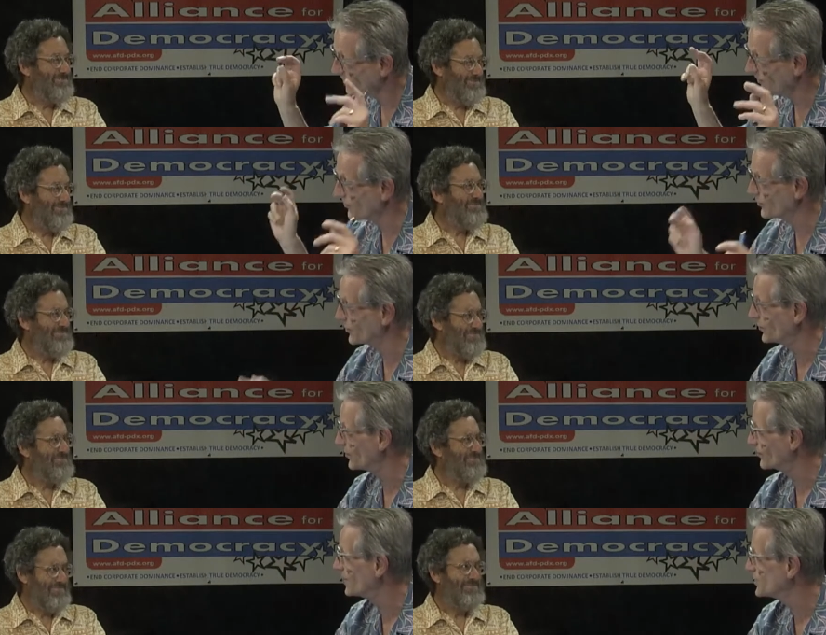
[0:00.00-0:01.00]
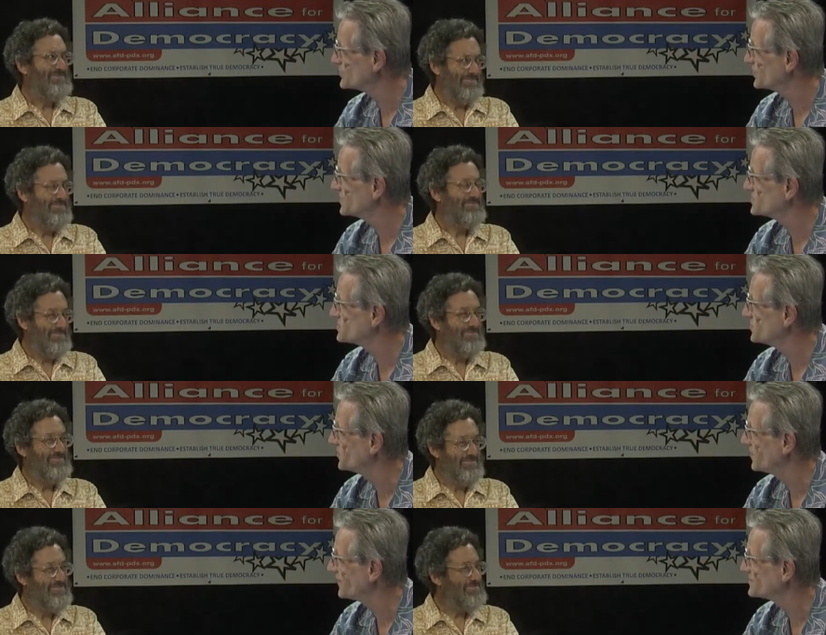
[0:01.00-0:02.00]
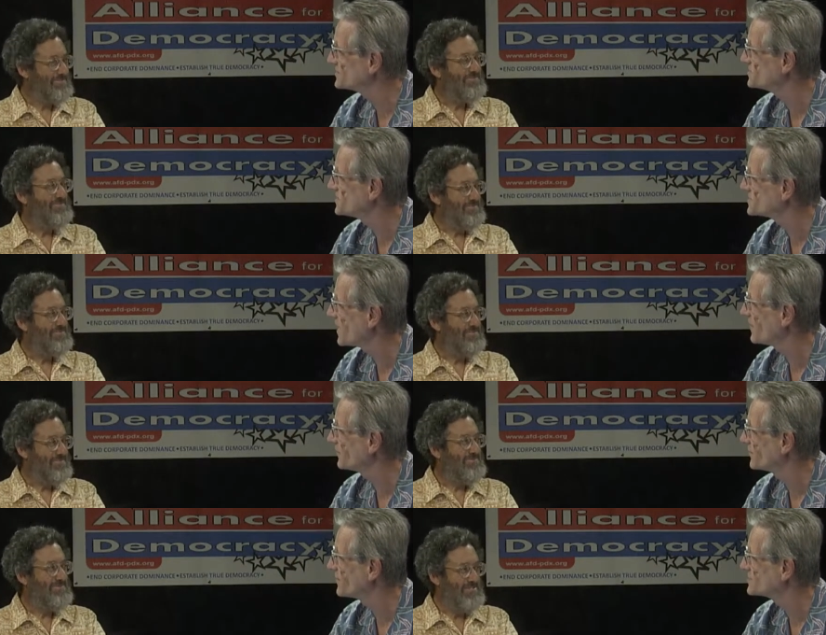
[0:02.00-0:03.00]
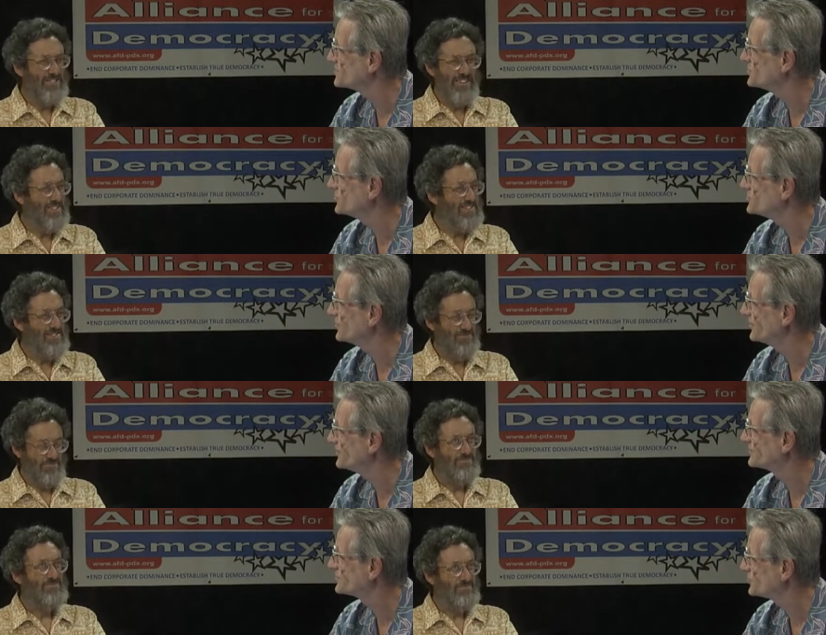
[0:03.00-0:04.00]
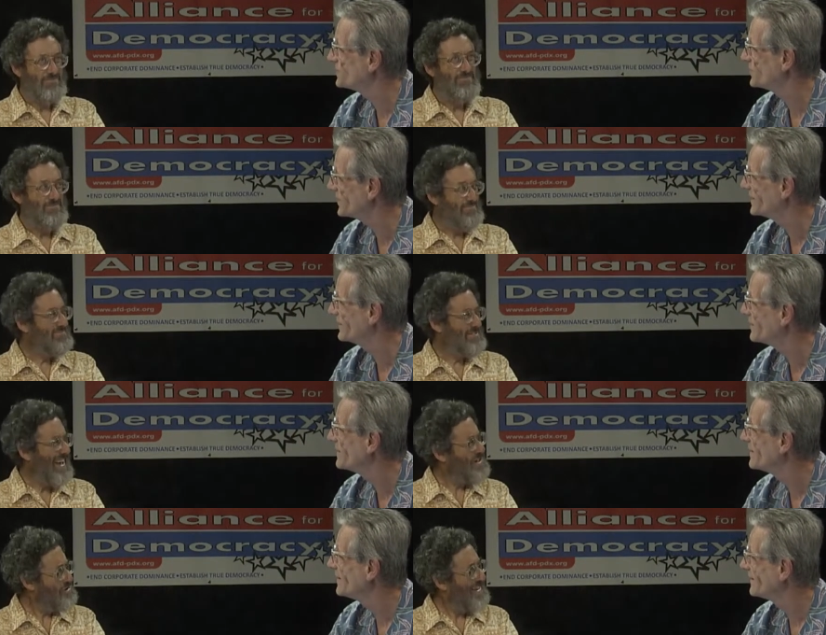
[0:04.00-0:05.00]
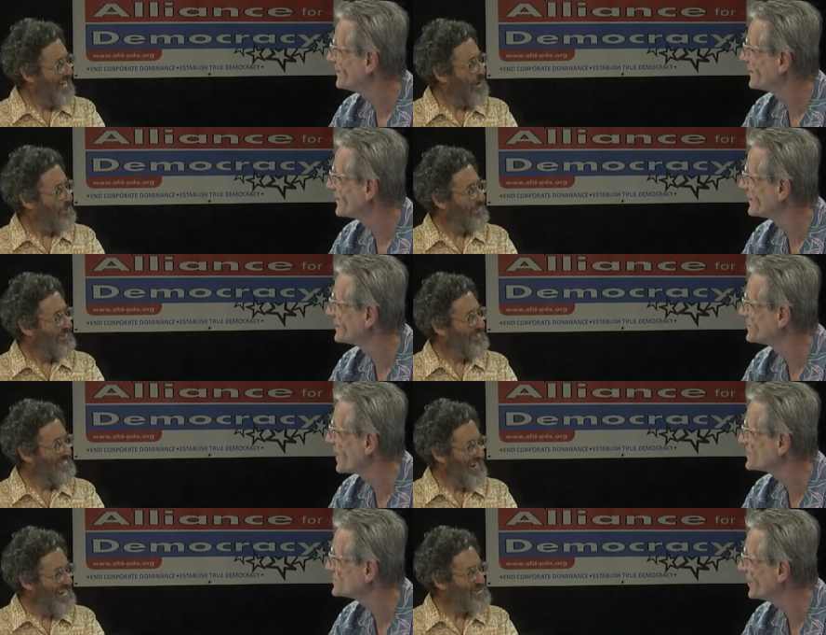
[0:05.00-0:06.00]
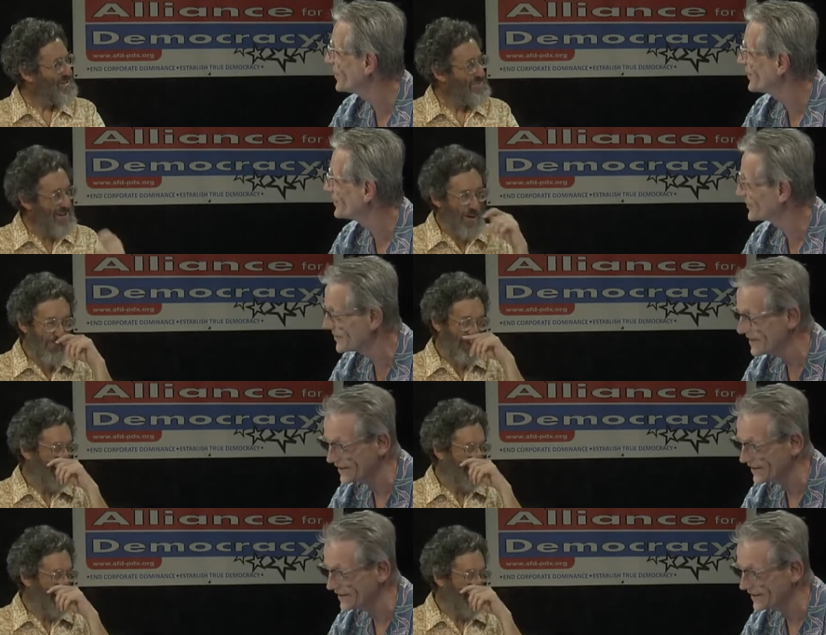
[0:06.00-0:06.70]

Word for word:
Speaker 1: you know third world countries to uh, suggest how their constitutions should be written to actually help uh, to, to, actually, help, be helpful. Right,